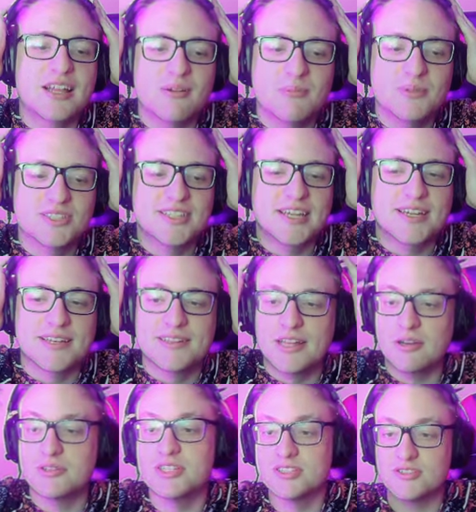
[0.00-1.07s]
mistake, and
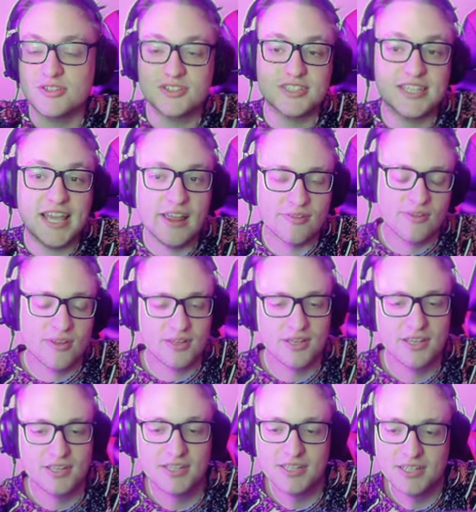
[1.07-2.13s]
now he's lost again.
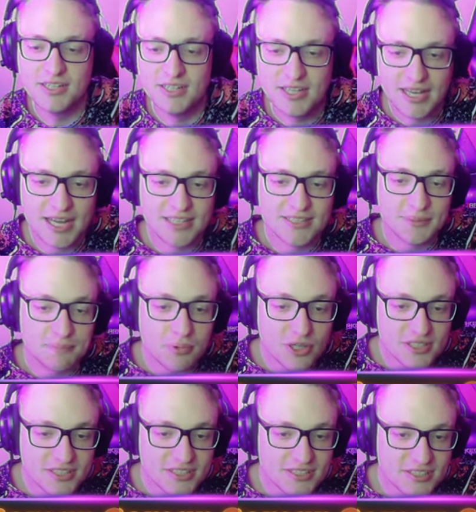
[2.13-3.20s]
And the
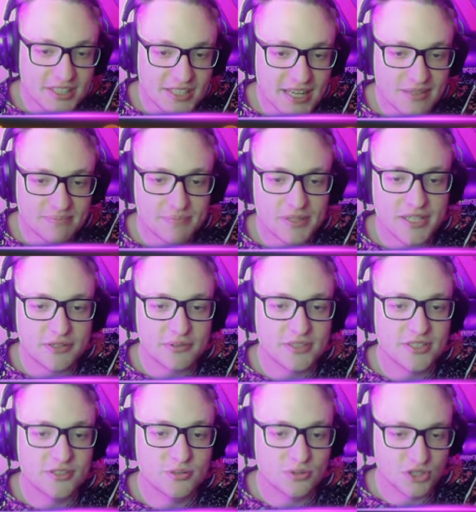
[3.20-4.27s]
point is, he can't play
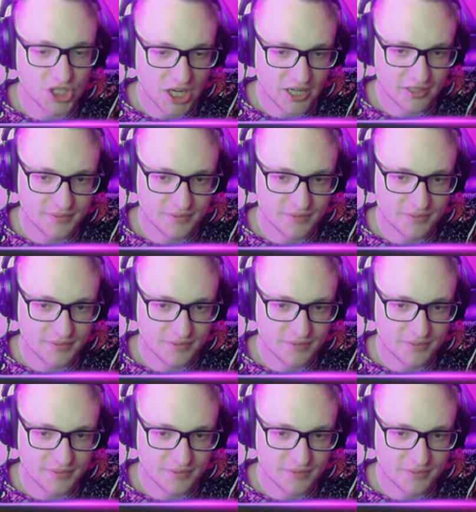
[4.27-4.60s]
queen d2 check.